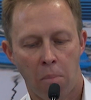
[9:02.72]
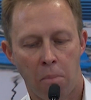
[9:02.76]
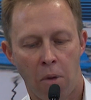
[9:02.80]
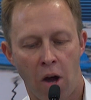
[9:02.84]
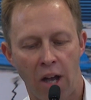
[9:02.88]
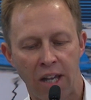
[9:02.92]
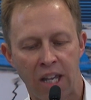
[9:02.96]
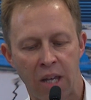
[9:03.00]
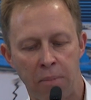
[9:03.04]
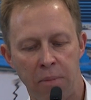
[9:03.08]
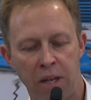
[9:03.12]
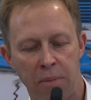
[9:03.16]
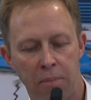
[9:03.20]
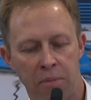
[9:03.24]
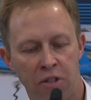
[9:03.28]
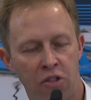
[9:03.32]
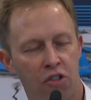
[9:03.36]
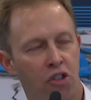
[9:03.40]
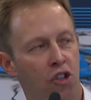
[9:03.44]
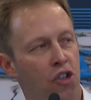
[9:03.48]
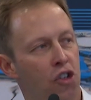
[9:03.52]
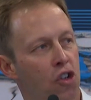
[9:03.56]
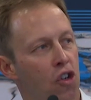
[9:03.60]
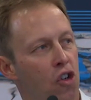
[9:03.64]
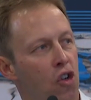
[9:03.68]
My commitment
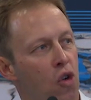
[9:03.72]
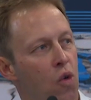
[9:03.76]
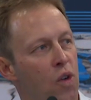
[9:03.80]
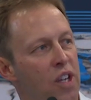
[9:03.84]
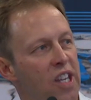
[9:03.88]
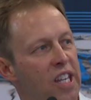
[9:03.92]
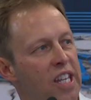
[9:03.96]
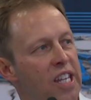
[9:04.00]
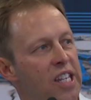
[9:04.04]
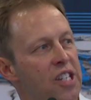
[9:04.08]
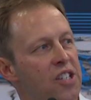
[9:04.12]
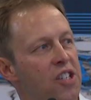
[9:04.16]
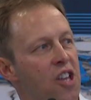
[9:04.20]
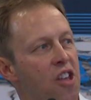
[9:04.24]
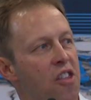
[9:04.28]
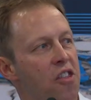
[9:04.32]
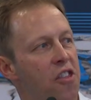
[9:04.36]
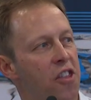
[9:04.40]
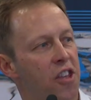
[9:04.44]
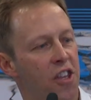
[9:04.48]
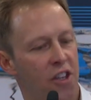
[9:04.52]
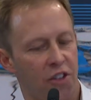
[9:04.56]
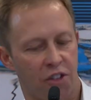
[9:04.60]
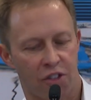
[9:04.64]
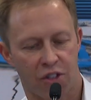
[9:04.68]
to you is
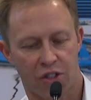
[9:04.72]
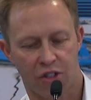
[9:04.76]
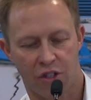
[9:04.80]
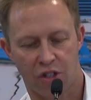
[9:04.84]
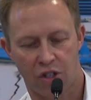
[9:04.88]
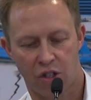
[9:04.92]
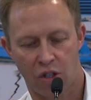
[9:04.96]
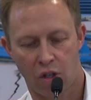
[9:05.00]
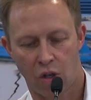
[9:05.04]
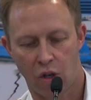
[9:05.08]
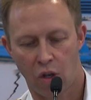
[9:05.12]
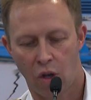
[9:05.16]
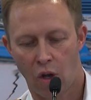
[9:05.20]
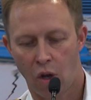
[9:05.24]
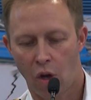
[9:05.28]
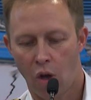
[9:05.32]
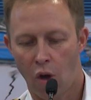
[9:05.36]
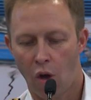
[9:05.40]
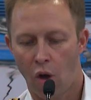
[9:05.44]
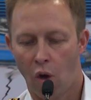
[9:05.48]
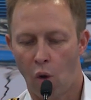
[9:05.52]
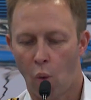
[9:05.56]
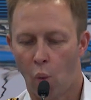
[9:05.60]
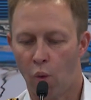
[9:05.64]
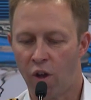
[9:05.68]
this.
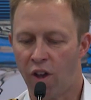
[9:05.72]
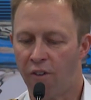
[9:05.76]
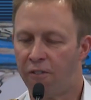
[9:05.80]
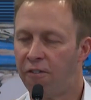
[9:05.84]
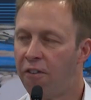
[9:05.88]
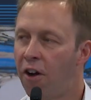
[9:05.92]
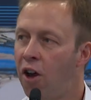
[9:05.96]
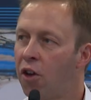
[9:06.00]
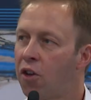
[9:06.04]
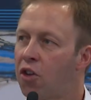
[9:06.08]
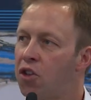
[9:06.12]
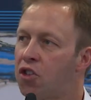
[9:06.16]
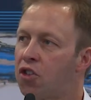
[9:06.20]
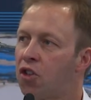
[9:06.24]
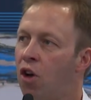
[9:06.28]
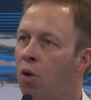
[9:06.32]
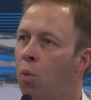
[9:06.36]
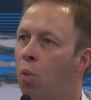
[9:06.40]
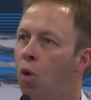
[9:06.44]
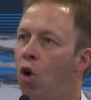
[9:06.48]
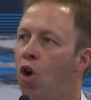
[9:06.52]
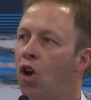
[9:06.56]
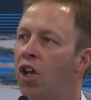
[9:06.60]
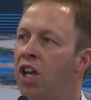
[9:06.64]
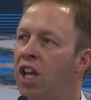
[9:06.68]
We are focused on
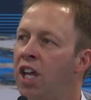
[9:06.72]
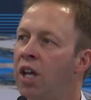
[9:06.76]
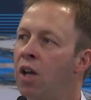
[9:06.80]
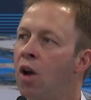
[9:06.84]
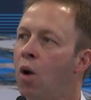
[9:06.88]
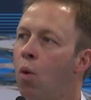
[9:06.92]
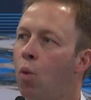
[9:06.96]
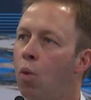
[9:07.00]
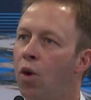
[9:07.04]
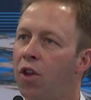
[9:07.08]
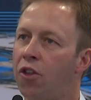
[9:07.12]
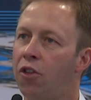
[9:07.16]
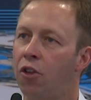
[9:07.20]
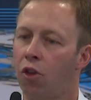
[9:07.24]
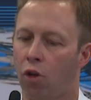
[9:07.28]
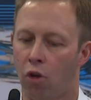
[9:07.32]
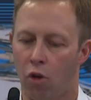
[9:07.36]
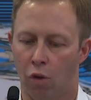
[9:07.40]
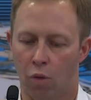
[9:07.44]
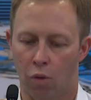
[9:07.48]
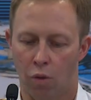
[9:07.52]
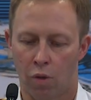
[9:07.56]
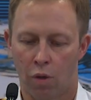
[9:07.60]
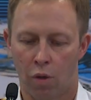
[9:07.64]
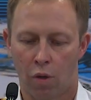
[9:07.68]
working with
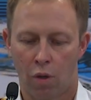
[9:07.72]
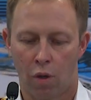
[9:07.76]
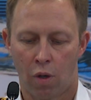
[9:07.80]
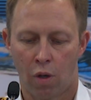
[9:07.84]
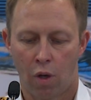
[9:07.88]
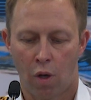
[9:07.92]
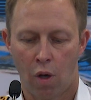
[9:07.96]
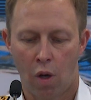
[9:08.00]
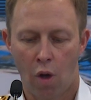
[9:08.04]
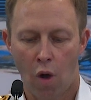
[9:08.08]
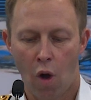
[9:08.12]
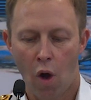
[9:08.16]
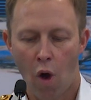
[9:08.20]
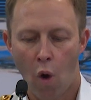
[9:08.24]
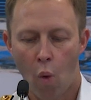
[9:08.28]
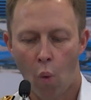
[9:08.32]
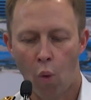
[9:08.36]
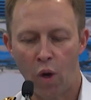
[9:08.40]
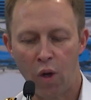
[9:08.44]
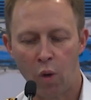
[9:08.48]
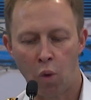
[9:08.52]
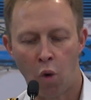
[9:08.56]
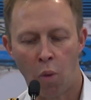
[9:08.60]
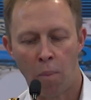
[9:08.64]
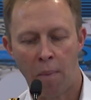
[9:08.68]
you.
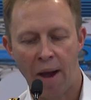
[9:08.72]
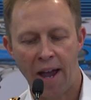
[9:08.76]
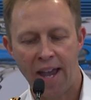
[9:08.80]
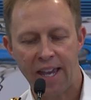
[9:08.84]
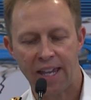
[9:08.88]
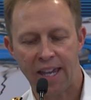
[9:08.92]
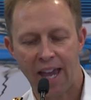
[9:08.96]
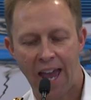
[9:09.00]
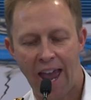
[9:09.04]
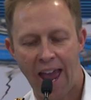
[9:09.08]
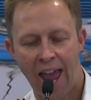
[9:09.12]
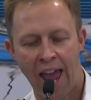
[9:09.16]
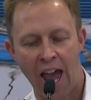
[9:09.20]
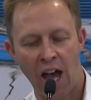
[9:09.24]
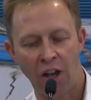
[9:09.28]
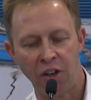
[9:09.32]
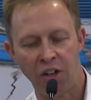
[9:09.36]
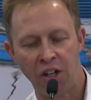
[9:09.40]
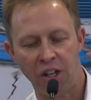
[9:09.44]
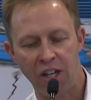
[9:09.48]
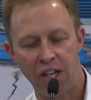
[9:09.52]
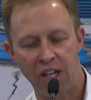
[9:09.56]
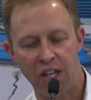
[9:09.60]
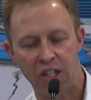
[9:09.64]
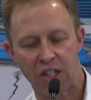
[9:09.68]
We will make our
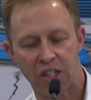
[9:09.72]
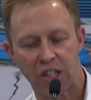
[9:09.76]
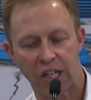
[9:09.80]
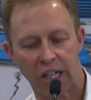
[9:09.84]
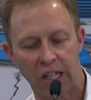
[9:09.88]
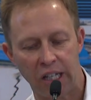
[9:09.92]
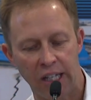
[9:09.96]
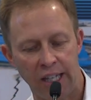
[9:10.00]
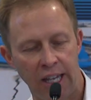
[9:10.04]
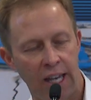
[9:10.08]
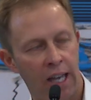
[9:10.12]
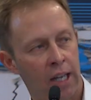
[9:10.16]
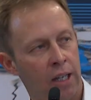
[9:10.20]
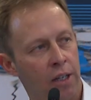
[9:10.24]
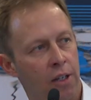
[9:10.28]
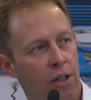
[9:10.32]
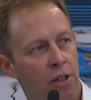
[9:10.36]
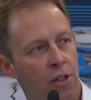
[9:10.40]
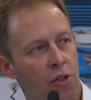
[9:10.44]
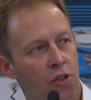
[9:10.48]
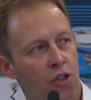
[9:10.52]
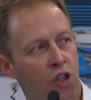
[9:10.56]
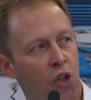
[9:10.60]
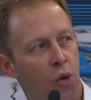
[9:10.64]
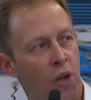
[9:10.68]
needs clear
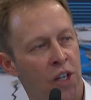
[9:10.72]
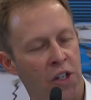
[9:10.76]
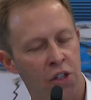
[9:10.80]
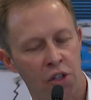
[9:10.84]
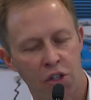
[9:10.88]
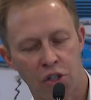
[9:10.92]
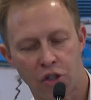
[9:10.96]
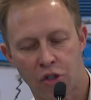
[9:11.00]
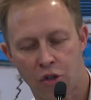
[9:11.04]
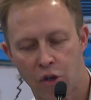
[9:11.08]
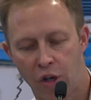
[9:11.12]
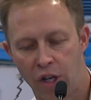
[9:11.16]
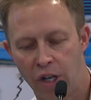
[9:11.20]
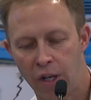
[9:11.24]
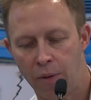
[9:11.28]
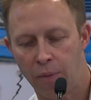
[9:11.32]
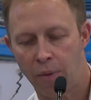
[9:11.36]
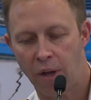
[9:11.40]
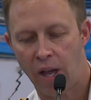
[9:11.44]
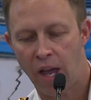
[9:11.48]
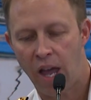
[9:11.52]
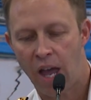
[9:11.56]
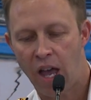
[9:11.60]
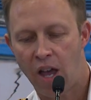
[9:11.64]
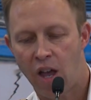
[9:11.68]
to industry
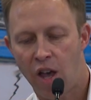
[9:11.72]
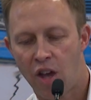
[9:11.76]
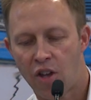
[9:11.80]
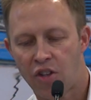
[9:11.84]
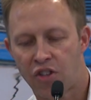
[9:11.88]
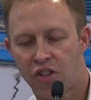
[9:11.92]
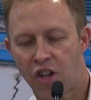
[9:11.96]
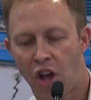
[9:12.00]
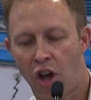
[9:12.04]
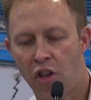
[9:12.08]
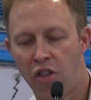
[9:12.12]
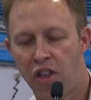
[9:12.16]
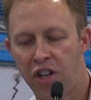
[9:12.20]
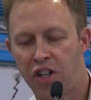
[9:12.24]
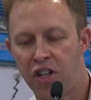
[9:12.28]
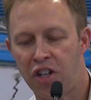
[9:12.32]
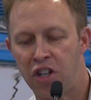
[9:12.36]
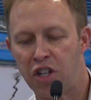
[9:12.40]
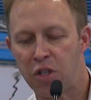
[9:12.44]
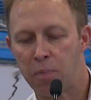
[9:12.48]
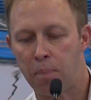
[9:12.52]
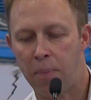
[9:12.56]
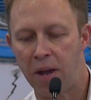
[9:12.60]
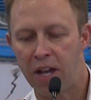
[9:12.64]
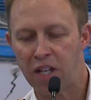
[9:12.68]
so that it
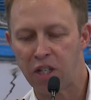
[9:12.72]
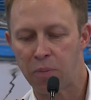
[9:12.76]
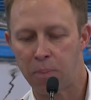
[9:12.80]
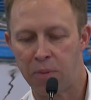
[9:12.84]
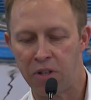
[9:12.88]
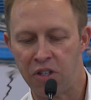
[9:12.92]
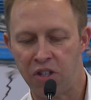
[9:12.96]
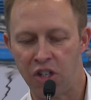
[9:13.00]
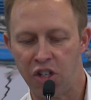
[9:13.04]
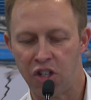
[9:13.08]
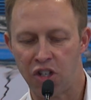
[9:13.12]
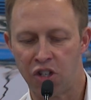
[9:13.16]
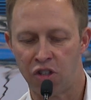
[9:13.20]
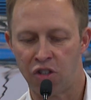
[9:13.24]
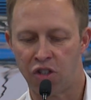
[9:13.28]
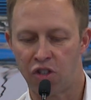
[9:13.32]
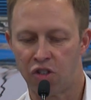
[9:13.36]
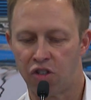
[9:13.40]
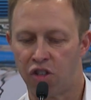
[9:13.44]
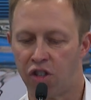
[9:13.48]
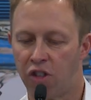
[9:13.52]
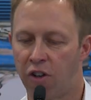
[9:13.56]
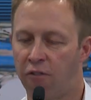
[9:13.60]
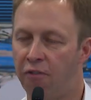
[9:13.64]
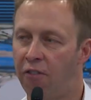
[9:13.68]
is best
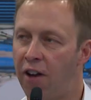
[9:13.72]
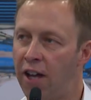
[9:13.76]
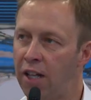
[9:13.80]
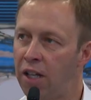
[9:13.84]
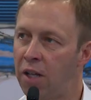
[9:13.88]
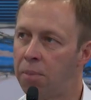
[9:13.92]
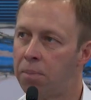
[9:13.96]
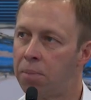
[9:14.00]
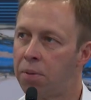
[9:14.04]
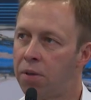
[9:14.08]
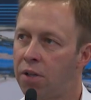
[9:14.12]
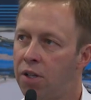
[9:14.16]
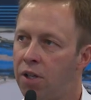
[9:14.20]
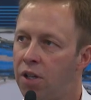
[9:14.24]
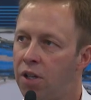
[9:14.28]
positioned to develop,